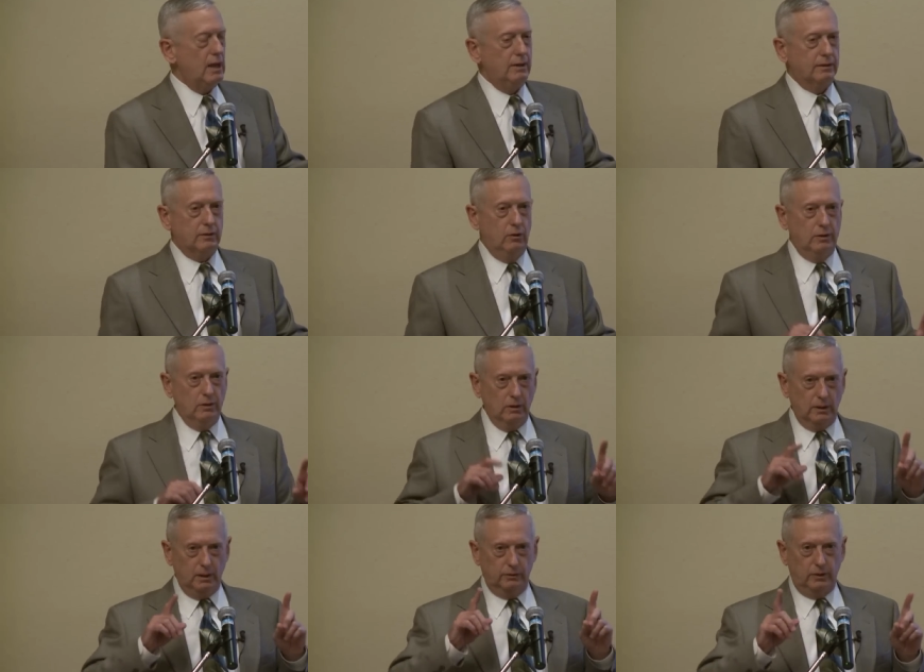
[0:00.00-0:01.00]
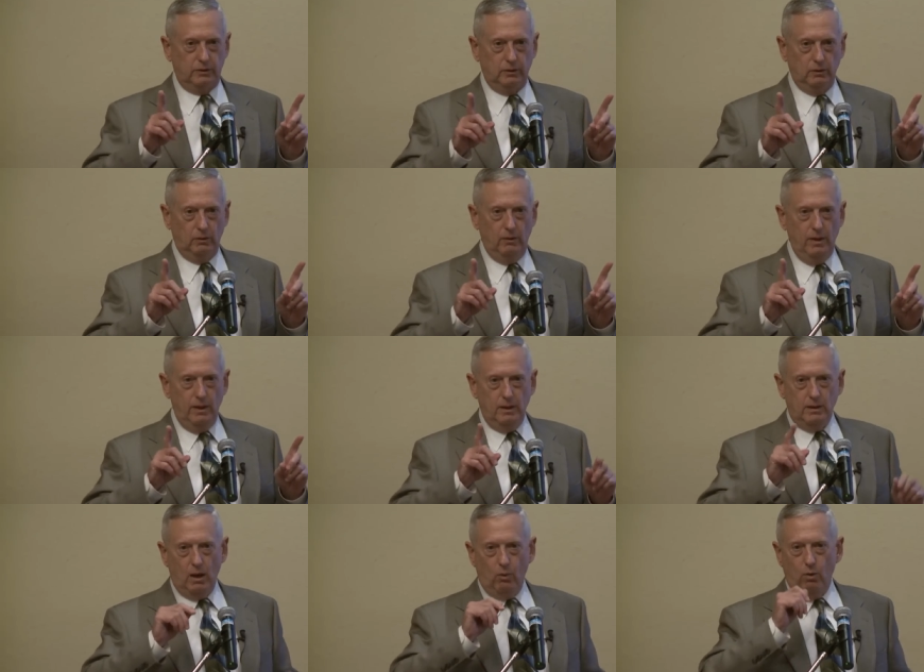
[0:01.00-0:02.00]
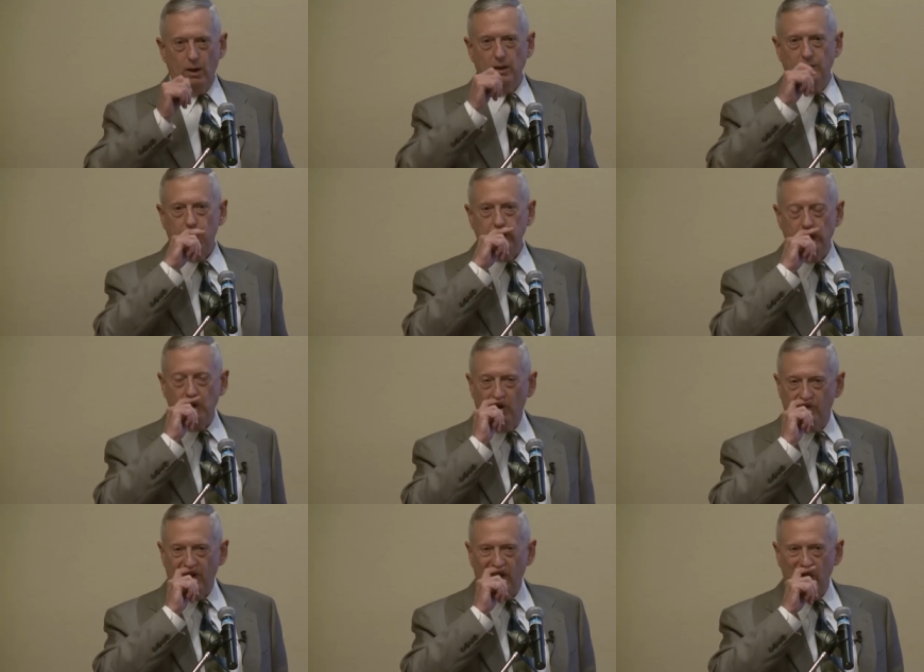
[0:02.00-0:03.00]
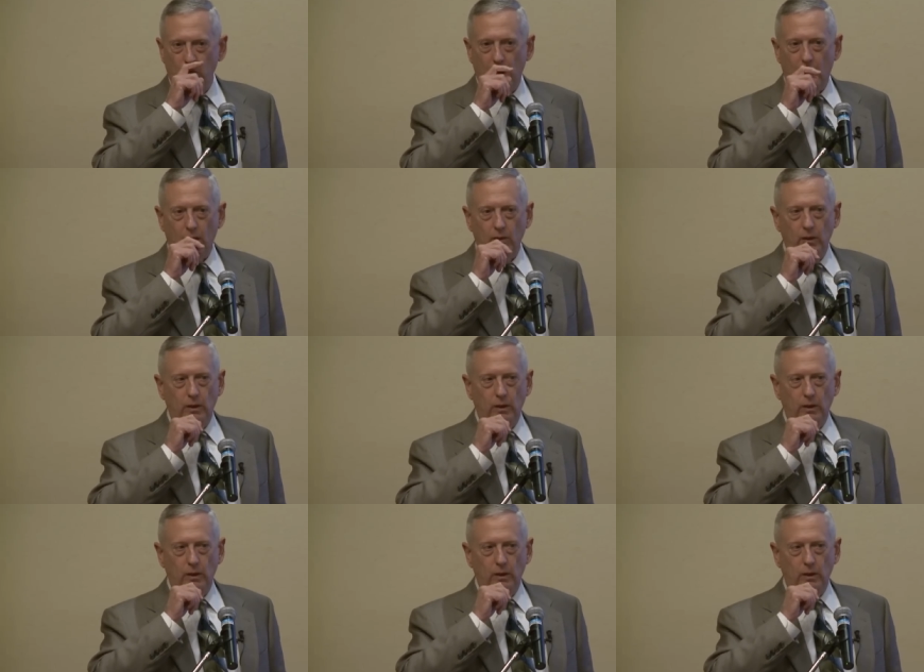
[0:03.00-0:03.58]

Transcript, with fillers: and it's good to look at the two. Now, one of them you know very well.